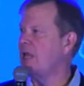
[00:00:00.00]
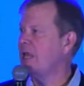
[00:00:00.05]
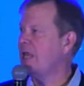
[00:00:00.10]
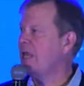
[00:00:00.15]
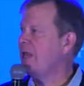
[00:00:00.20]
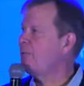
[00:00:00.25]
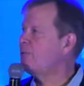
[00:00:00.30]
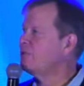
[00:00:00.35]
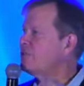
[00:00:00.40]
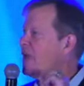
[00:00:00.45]

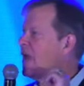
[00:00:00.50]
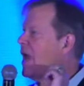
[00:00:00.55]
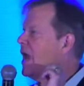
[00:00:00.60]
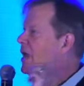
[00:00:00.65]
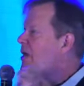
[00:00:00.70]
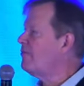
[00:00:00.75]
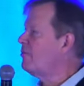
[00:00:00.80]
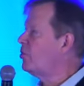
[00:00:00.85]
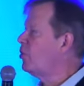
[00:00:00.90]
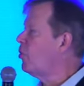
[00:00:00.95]
He was the
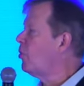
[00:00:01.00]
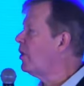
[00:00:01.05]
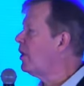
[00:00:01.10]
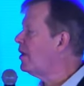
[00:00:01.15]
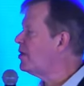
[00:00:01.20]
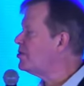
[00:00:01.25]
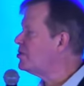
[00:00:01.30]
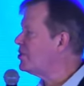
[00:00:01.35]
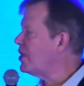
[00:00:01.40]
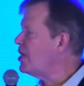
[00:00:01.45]
head of an
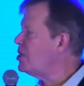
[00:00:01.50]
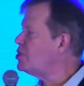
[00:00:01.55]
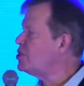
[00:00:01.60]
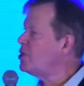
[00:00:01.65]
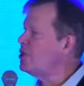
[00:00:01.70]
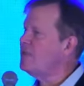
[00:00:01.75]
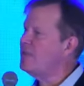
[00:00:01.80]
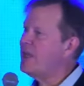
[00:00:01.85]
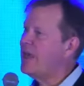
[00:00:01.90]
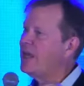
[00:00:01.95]

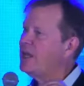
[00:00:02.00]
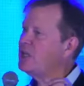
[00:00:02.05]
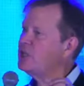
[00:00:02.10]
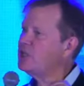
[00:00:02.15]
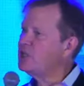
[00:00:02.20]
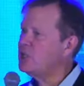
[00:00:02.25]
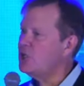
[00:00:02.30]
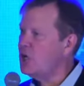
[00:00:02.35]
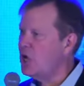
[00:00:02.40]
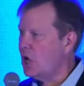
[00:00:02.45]
organization that
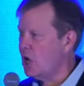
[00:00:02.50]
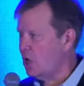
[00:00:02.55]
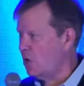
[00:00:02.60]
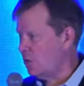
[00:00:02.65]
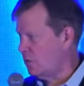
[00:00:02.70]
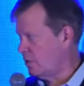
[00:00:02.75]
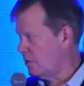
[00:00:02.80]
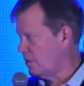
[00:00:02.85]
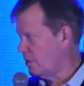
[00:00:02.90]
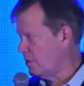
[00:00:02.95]
is
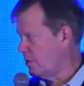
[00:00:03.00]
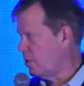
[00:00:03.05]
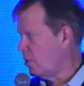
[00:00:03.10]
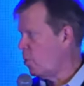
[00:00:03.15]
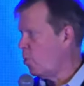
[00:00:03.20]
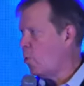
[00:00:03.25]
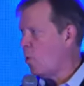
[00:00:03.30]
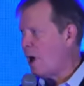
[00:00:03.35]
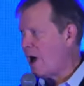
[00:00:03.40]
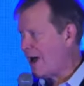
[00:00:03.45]
known
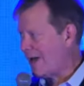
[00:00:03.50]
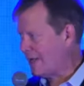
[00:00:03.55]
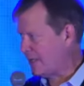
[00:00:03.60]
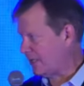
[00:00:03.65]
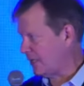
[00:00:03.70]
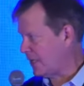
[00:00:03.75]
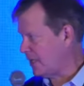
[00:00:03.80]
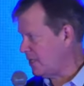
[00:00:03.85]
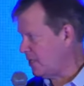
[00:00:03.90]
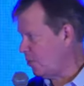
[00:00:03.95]

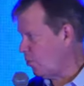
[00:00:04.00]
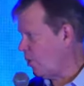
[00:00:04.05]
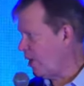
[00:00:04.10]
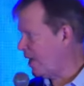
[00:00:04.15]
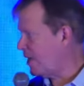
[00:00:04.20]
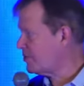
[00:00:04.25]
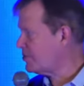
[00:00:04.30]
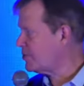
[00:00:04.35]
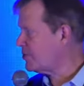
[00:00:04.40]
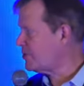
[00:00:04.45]
widely in the
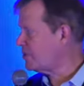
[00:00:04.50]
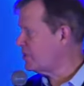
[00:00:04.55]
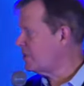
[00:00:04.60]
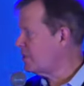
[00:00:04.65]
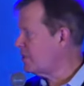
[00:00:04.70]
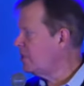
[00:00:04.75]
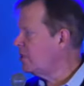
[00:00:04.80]
West